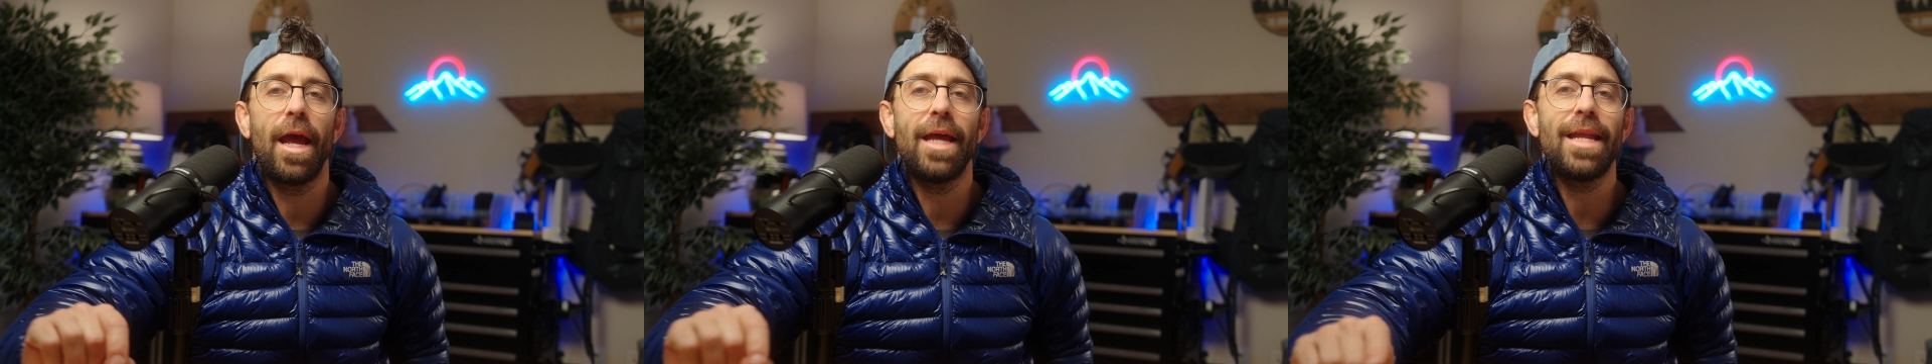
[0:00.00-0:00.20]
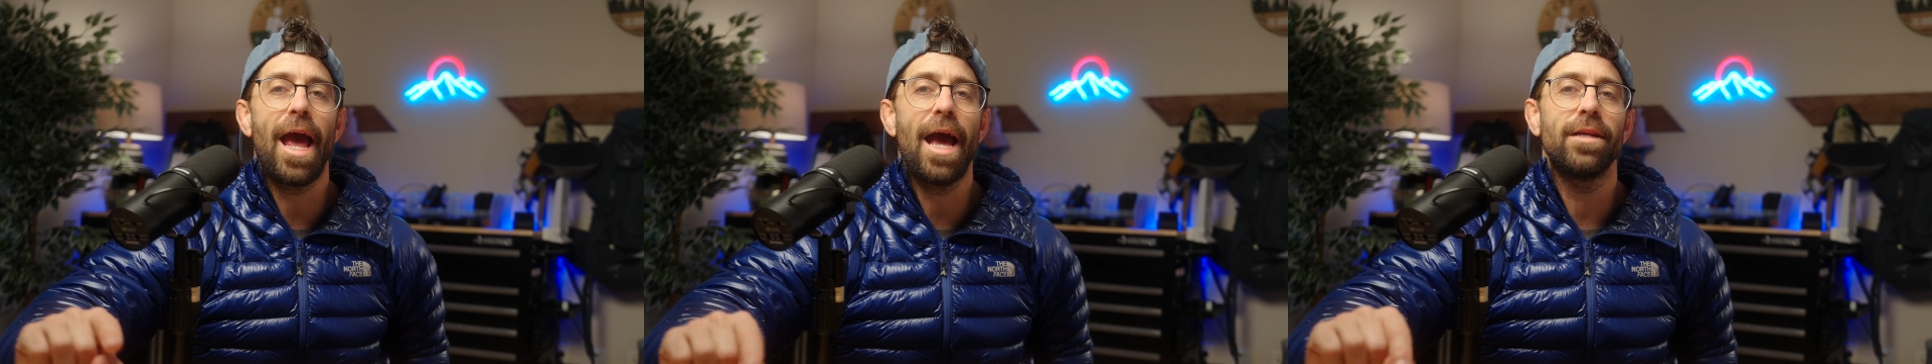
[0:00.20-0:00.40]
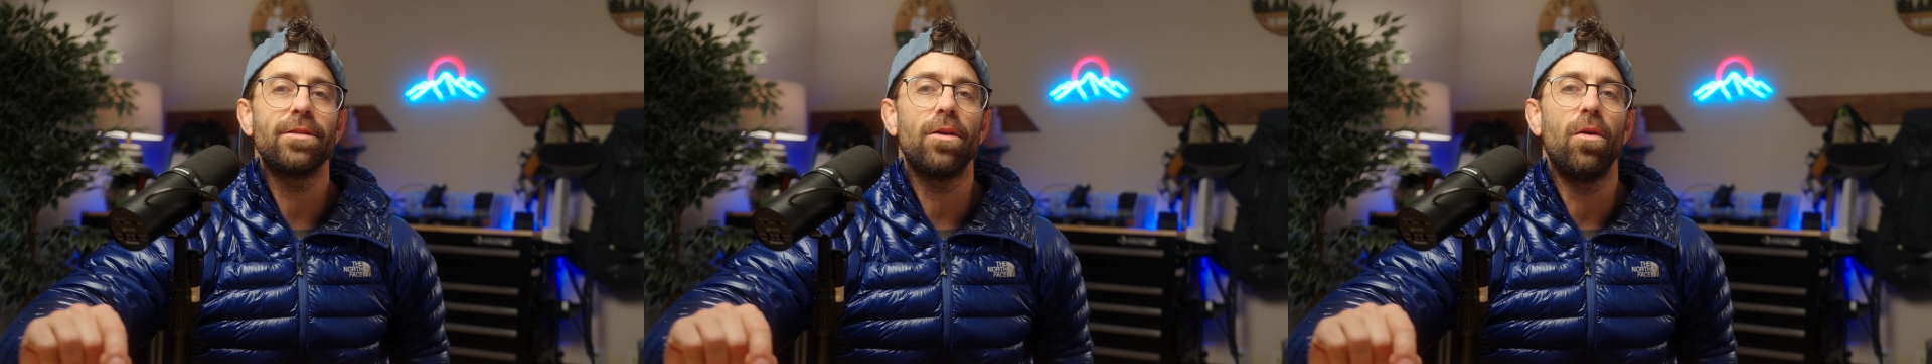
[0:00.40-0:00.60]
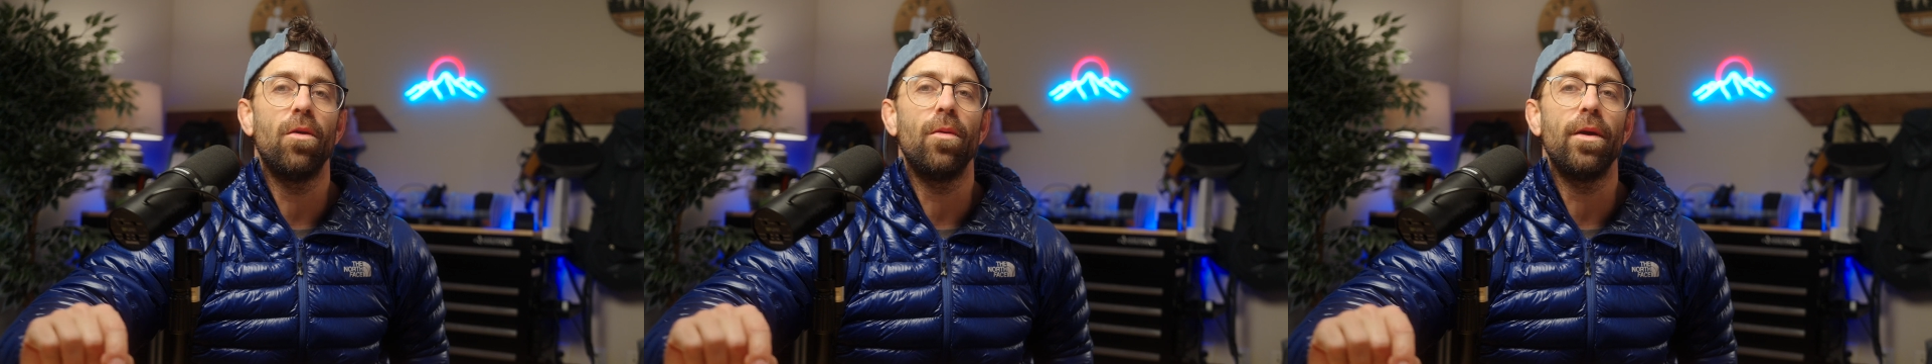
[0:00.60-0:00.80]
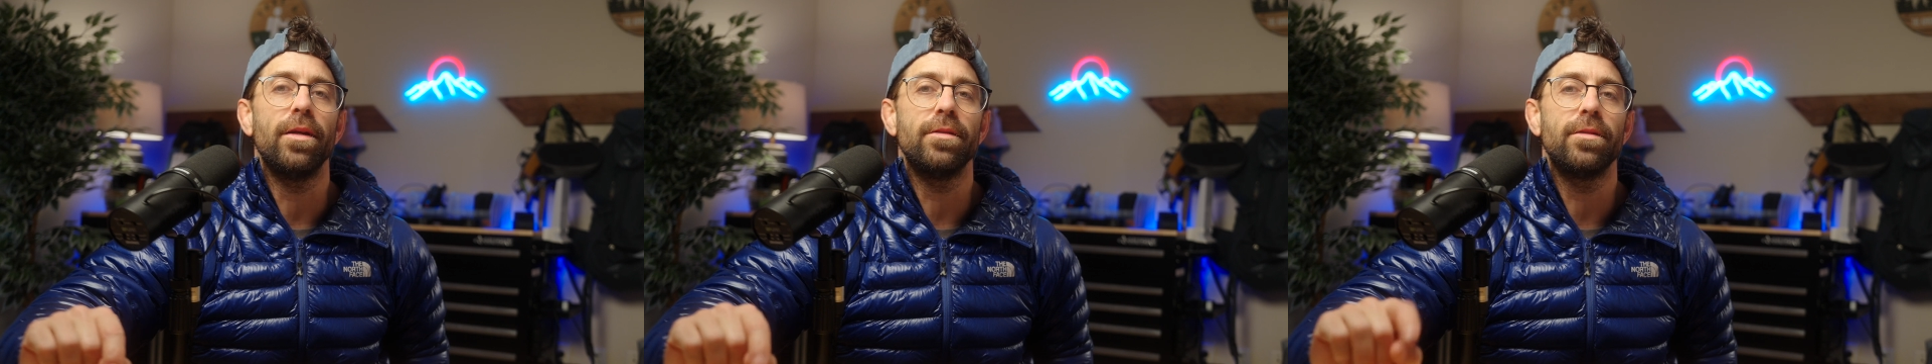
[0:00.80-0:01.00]
And as
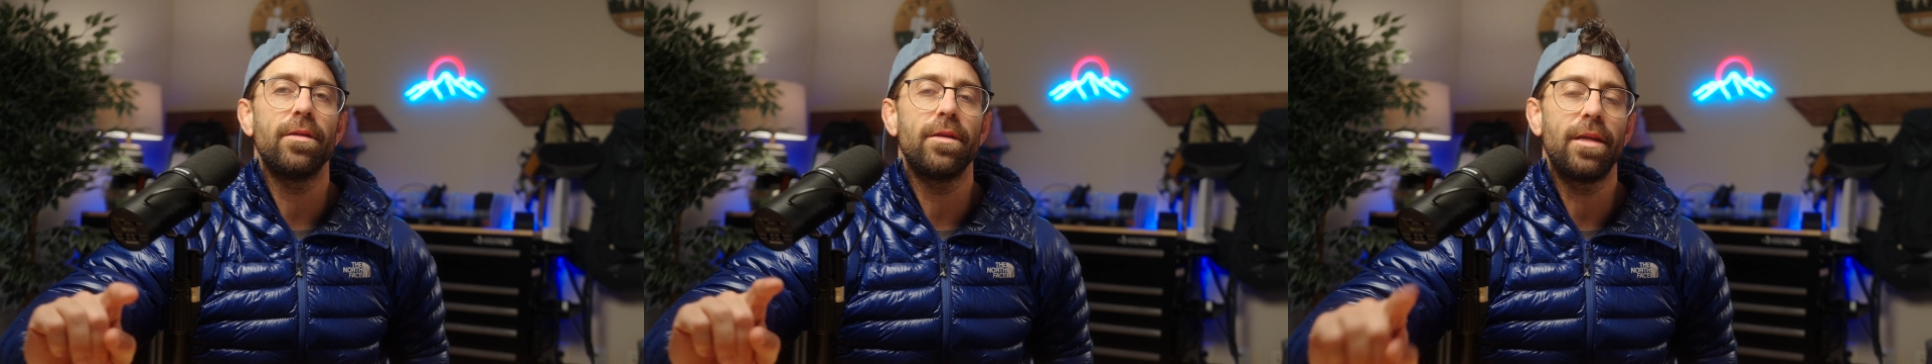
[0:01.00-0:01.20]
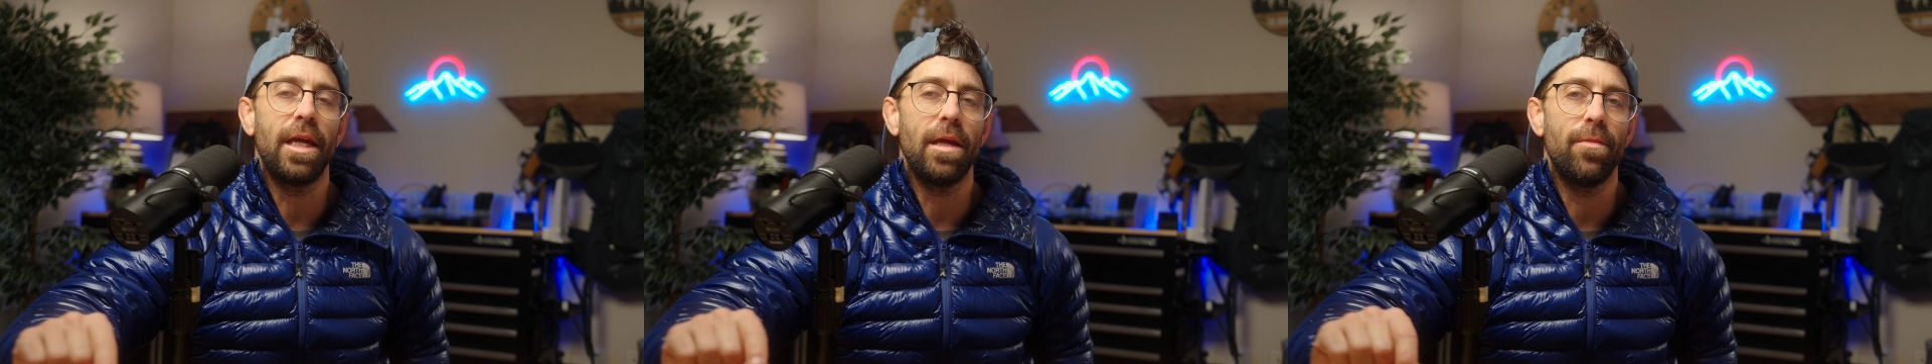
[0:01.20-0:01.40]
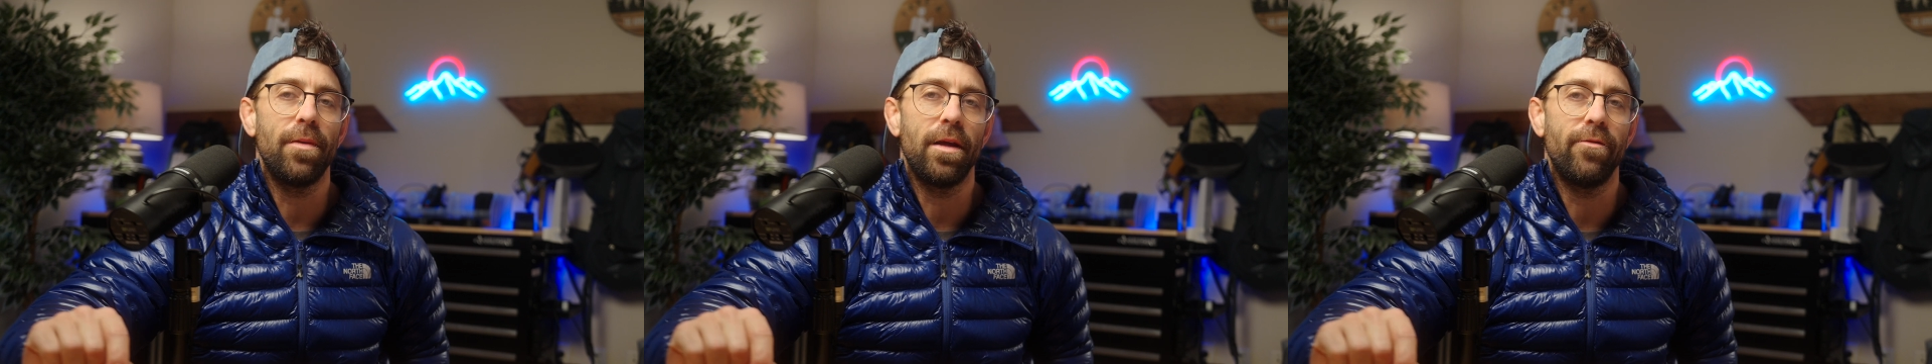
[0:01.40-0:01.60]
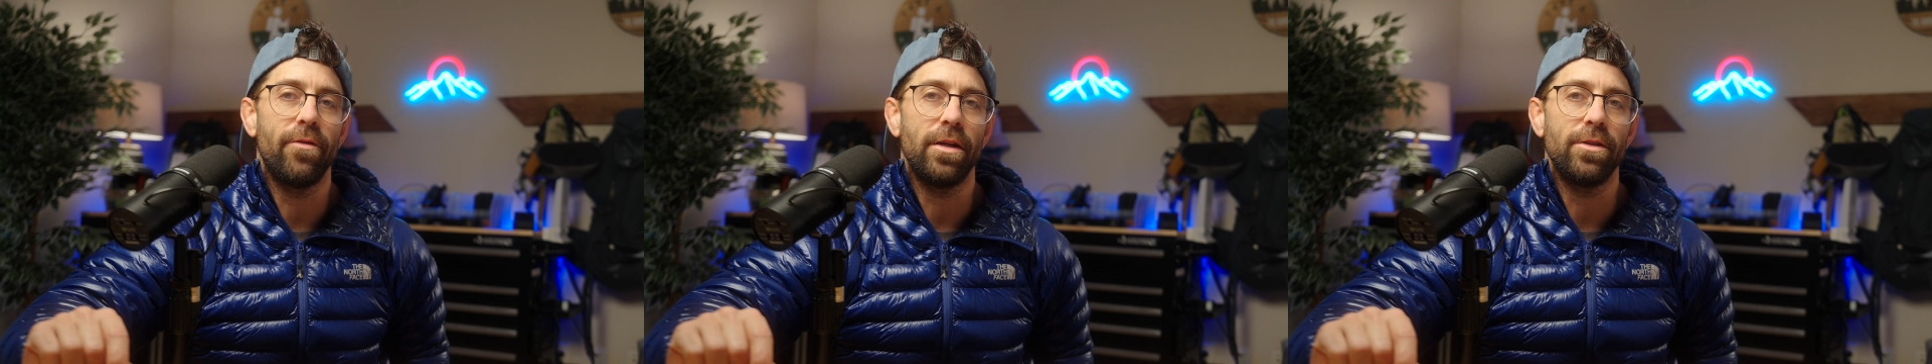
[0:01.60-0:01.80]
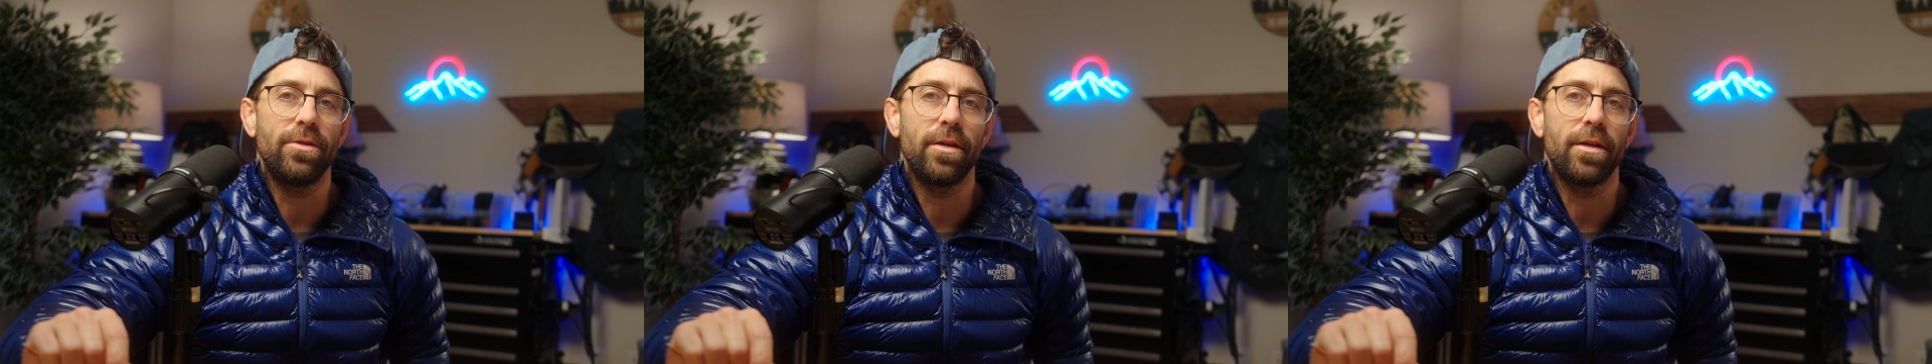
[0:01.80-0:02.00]
always, keep
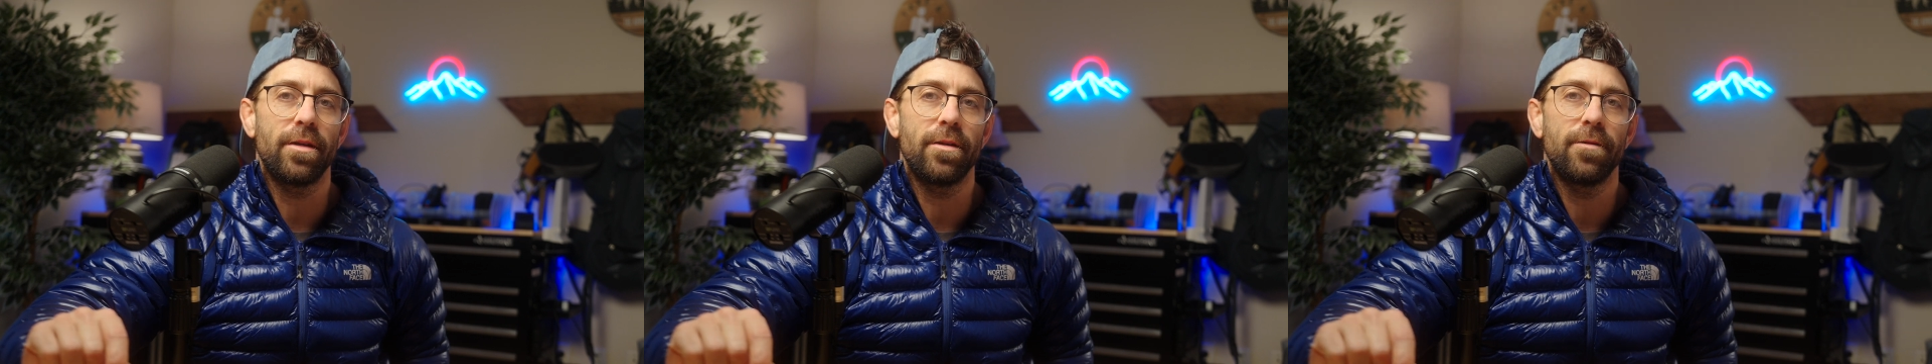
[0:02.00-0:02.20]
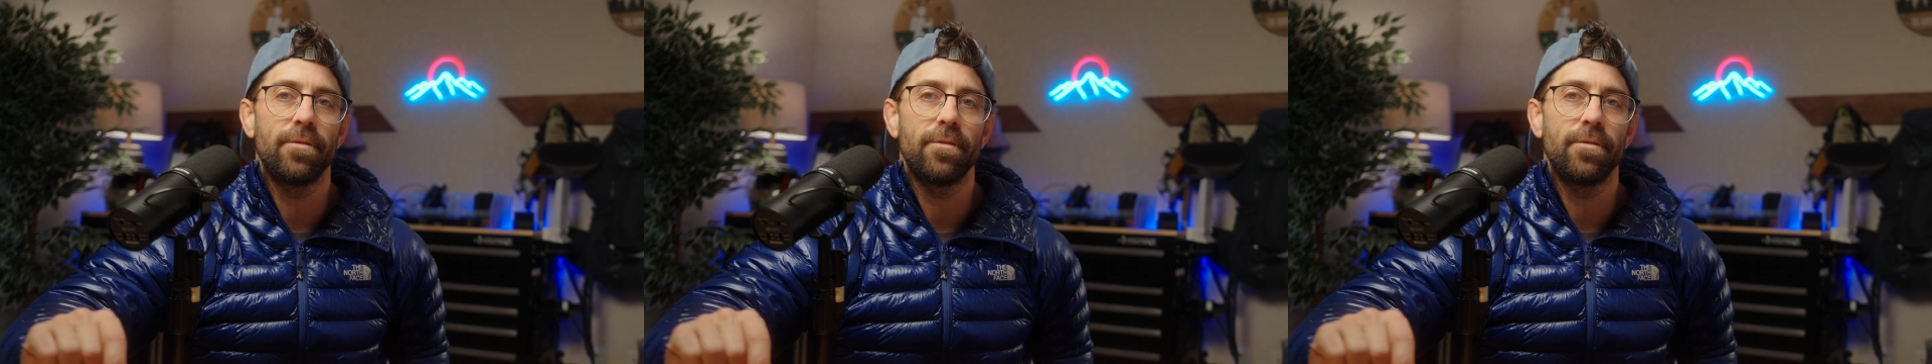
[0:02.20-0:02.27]
adventuring.